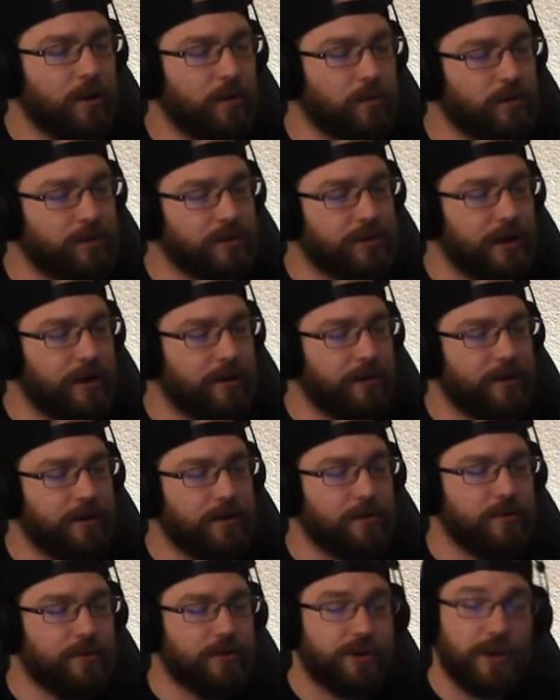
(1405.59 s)
was
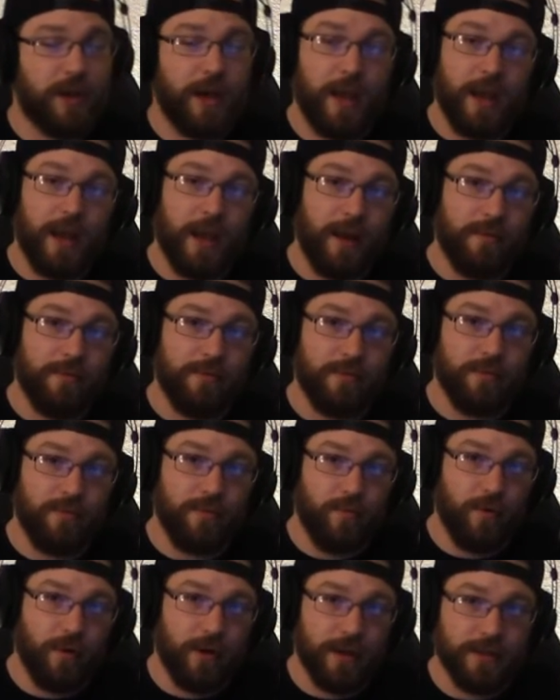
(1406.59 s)
Dariush, and
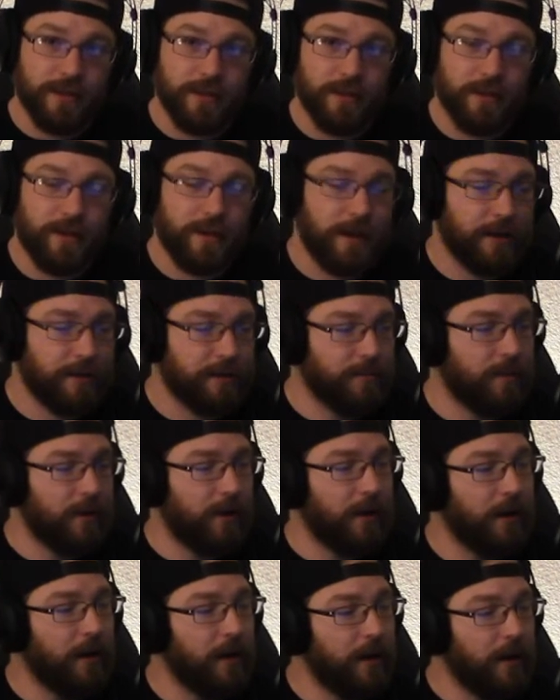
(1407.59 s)
we'll get to the next one.